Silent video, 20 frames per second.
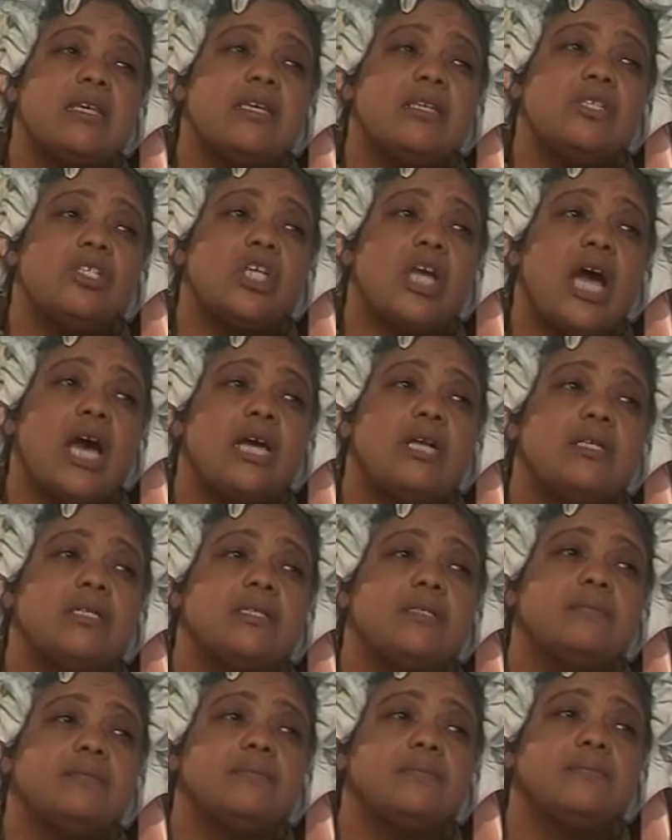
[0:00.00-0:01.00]
thing,
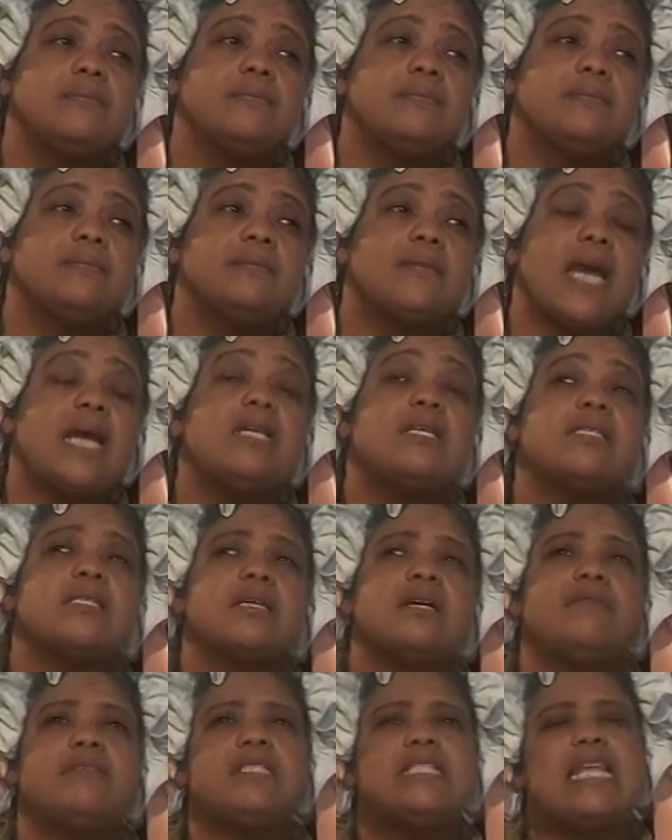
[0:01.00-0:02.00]
child. I
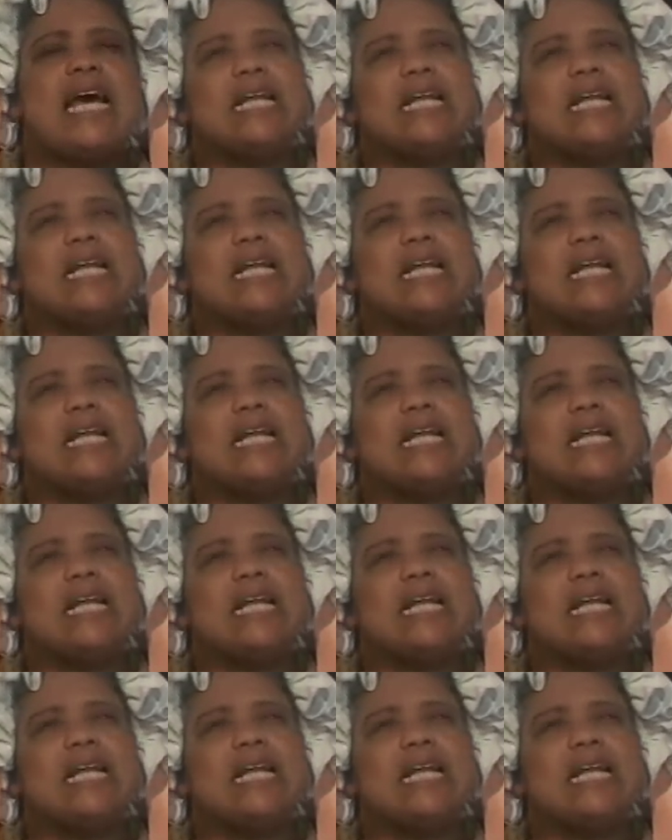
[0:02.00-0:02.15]
discovered